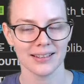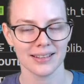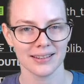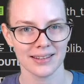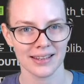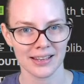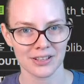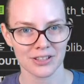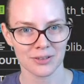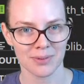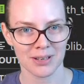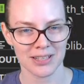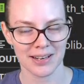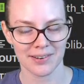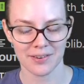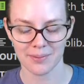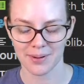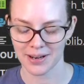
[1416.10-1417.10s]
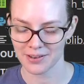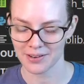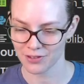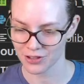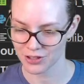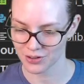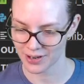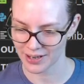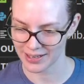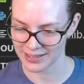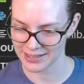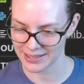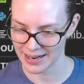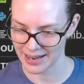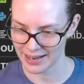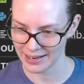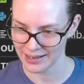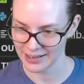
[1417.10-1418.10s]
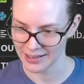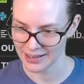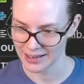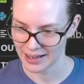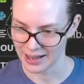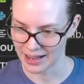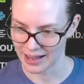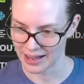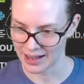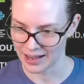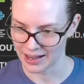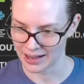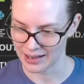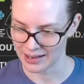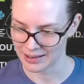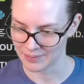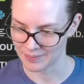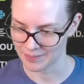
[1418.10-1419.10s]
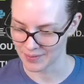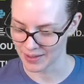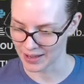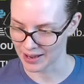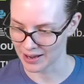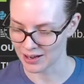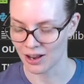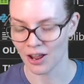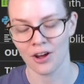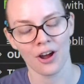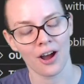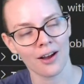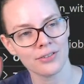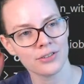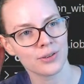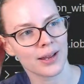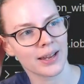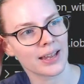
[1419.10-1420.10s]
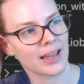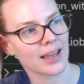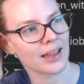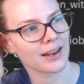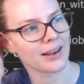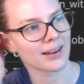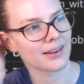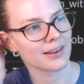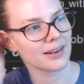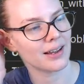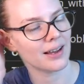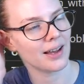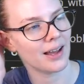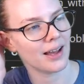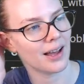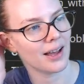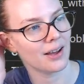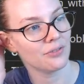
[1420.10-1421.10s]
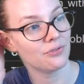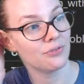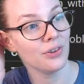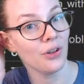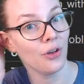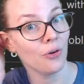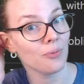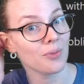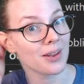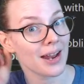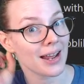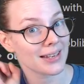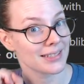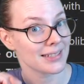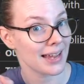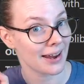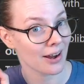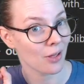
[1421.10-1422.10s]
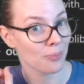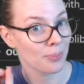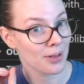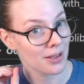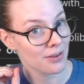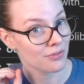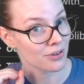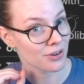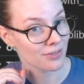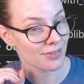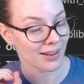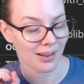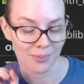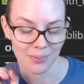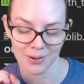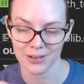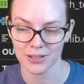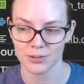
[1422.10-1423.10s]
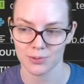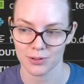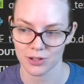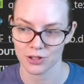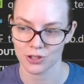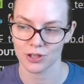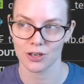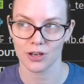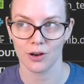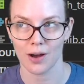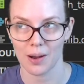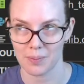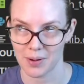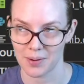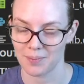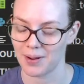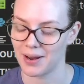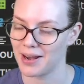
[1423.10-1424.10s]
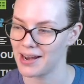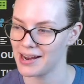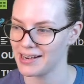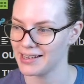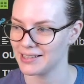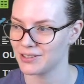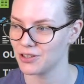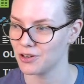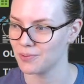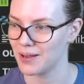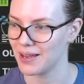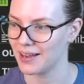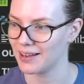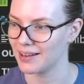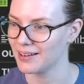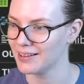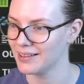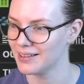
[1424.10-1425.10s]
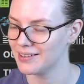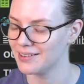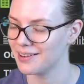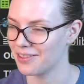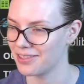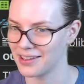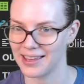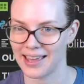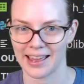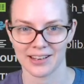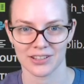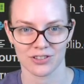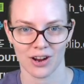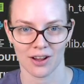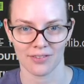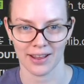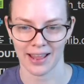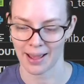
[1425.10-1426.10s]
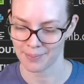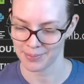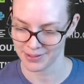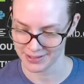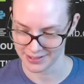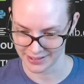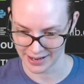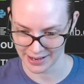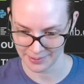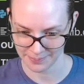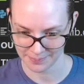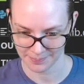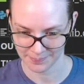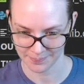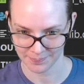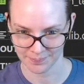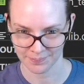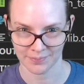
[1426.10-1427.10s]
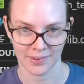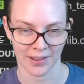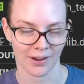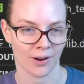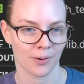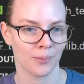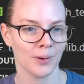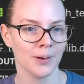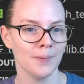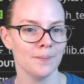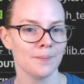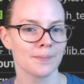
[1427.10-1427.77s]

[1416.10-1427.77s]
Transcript: Thank you so much, everybody, for joining today. I gotta log off so I can film the next NLP for developers, which should go up on Monday, assuming nothing catastrophic happens today. Knock on wood.